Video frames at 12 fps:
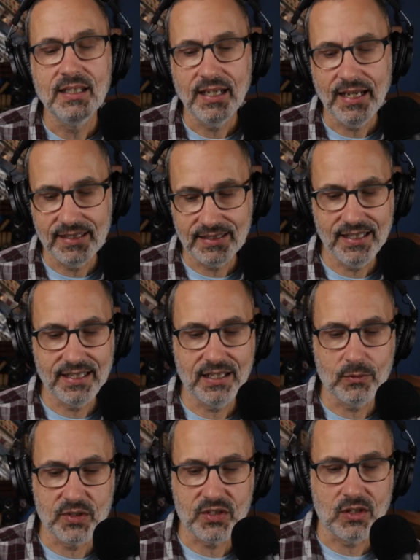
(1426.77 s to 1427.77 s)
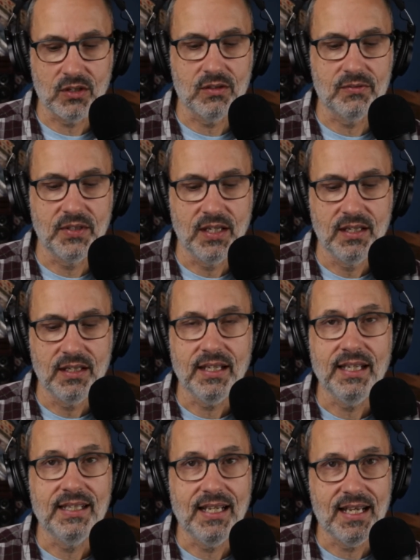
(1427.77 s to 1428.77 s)
and getting it resolved
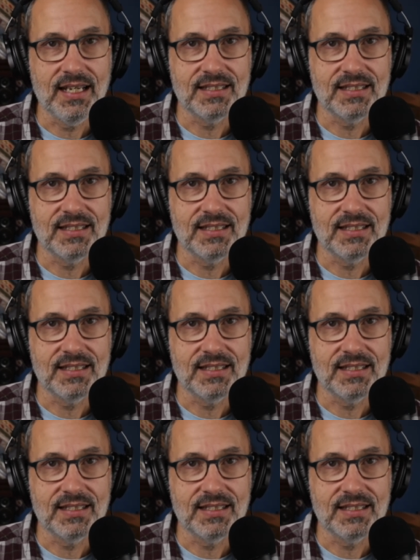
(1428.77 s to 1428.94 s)
in a